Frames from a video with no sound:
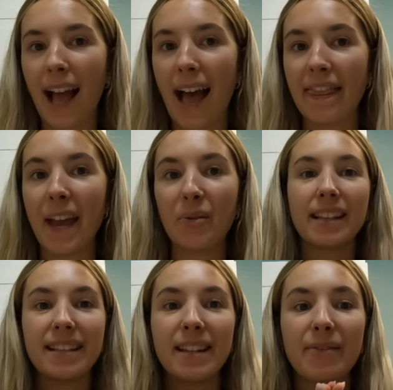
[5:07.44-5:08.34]
And then
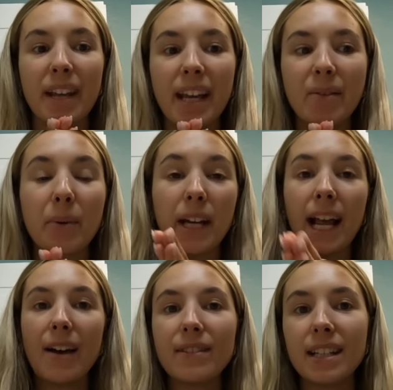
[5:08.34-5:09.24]
this evening, we're going
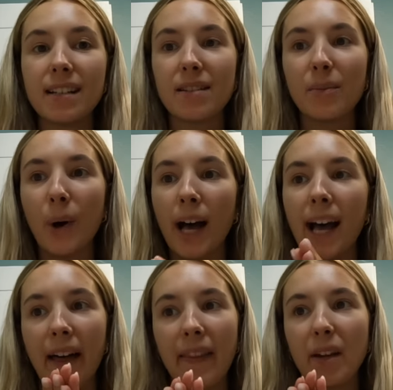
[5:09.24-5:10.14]
to have dinner
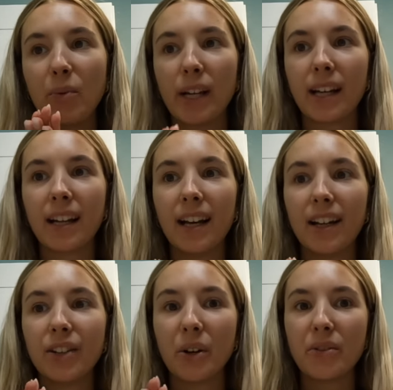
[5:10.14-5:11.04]
somewhere, and then we're going
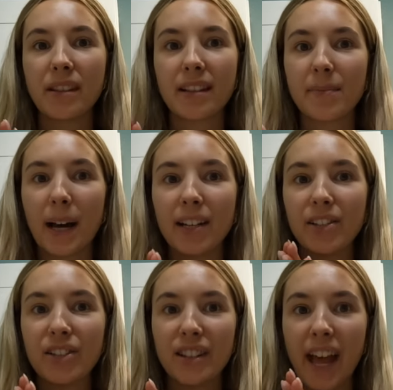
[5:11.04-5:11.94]
to go to the
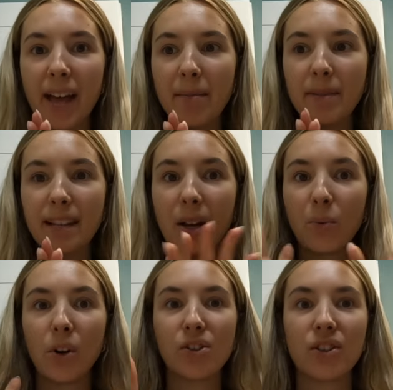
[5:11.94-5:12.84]
Spanish Steps
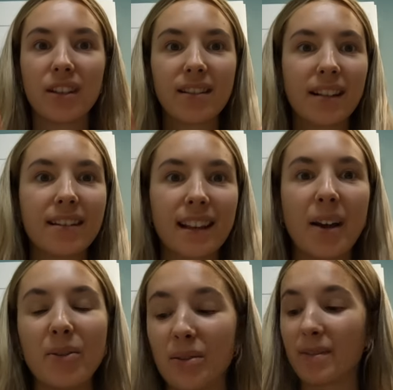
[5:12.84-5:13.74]
and watch the
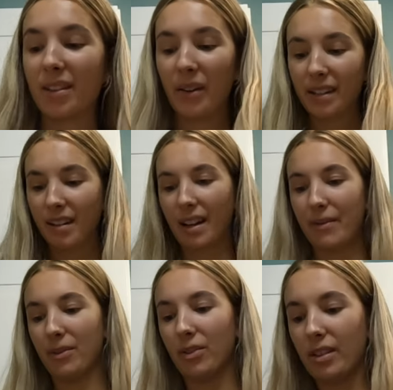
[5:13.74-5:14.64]
sunset, which I'm so
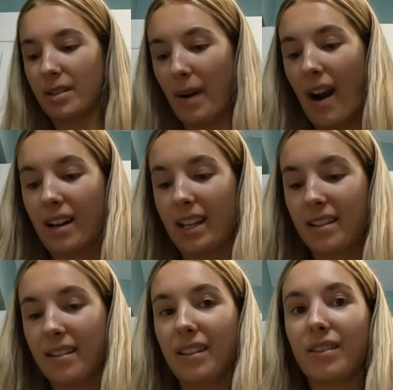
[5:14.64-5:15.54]
excited for, because apparently
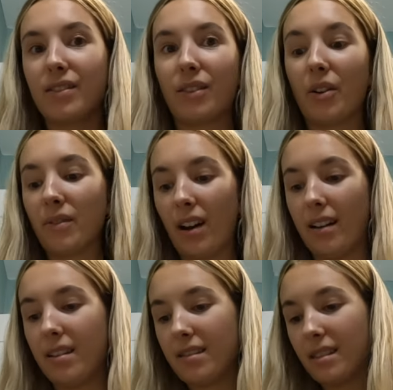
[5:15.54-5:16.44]
it's so
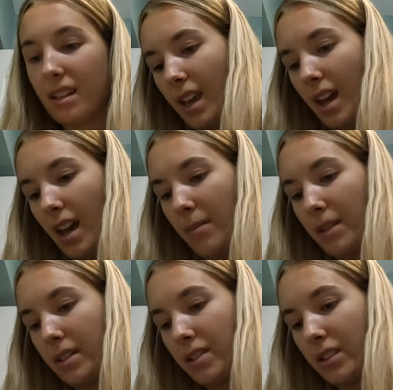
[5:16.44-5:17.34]
nice. Yeah, I
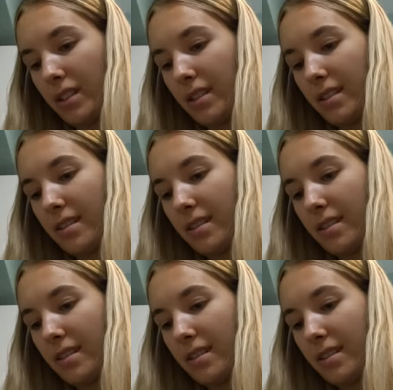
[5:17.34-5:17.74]
might just